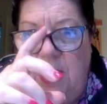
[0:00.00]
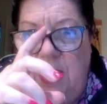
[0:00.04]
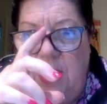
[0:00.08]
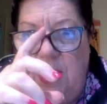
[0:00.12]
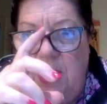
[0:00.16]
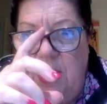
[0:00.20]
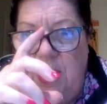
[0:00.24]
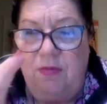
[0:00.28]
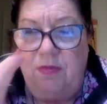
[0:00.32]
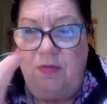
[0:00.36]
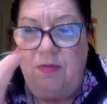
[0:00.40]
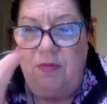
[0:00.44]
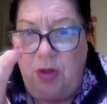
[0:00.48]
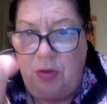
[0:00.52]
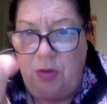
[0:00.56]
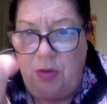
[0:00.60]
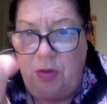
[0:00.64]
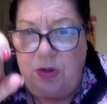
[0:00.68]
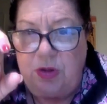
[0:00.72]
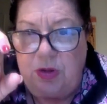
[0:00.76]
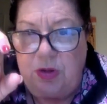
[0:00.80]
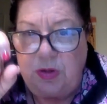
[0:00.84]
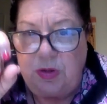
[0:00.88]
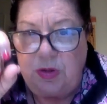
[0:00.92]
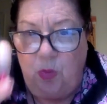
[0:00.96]
even though
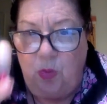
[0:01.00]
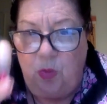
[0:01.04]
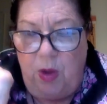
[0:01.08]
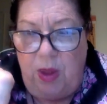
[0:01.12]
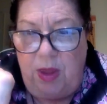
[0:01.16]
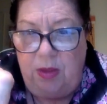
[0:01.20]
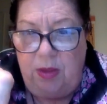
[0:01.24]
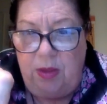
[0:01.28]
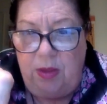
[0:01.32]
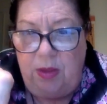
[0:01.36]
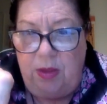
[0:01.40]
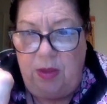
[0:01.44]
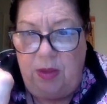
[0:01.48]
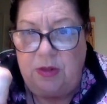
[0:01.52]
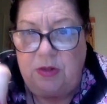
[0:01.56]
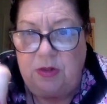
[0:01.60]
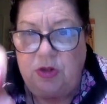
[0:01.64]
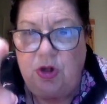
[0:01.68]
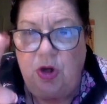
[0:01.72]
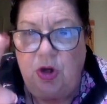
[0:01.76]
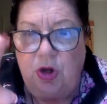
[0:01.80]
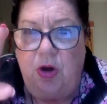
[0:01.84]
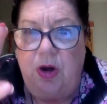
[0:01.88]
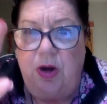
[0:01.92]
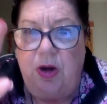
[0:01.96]
there's wealth in the
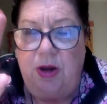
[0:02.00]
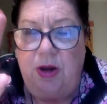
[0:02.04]
chart,